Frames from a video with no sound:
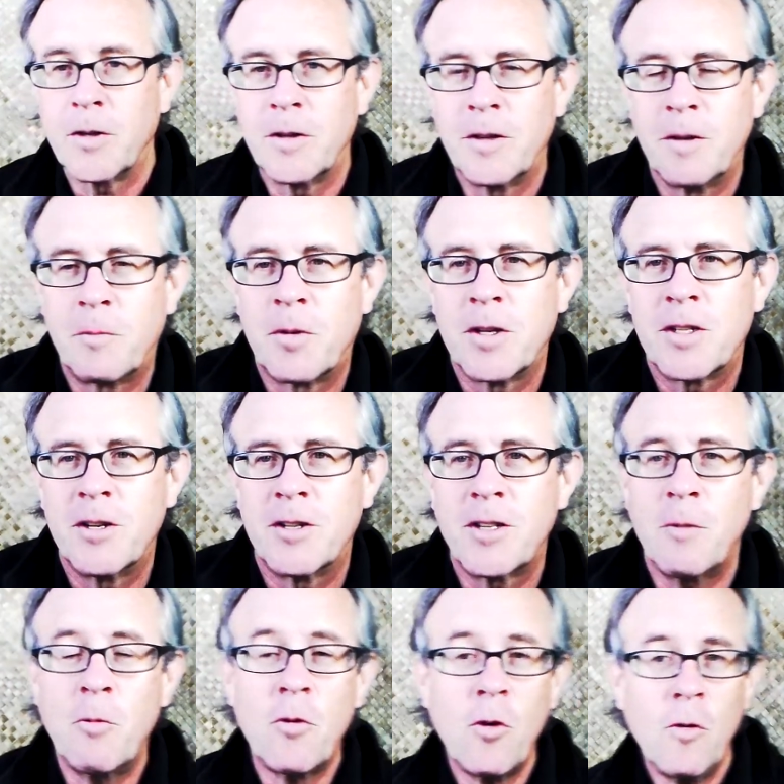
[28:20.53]
the, the
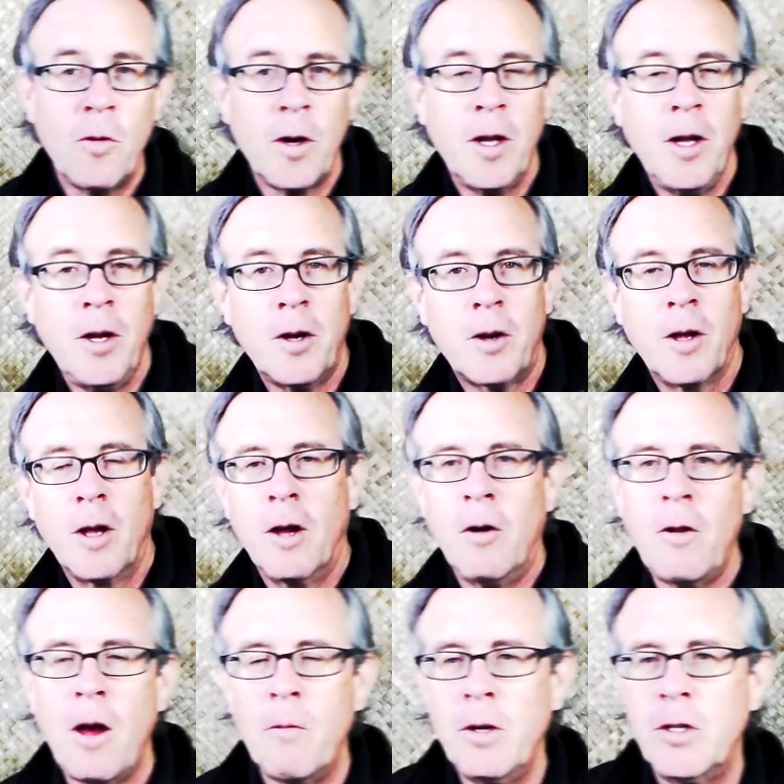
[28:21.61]
prisoners say, we're over here.
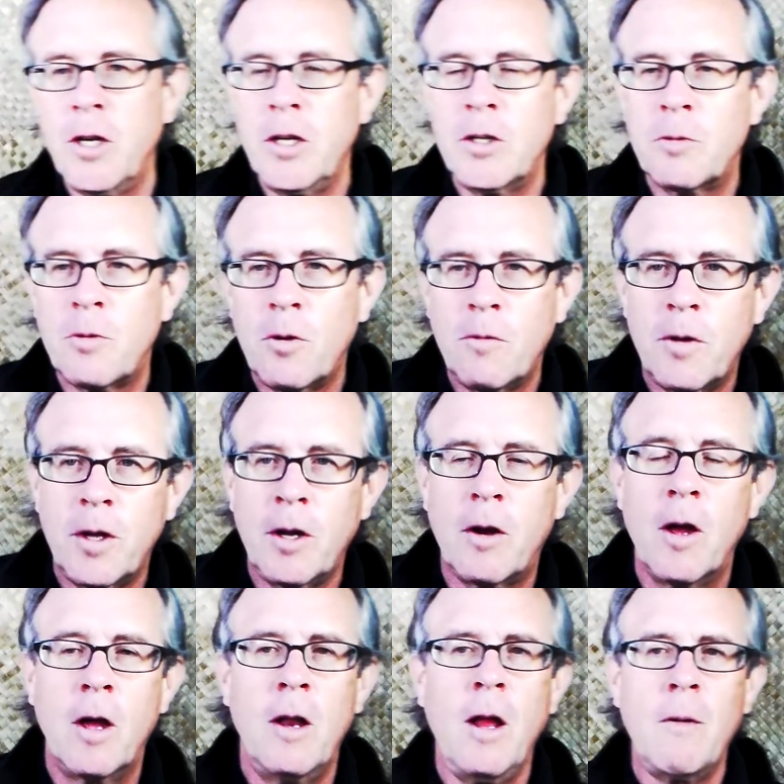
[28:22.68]
Oh, now we changed it, we're over here.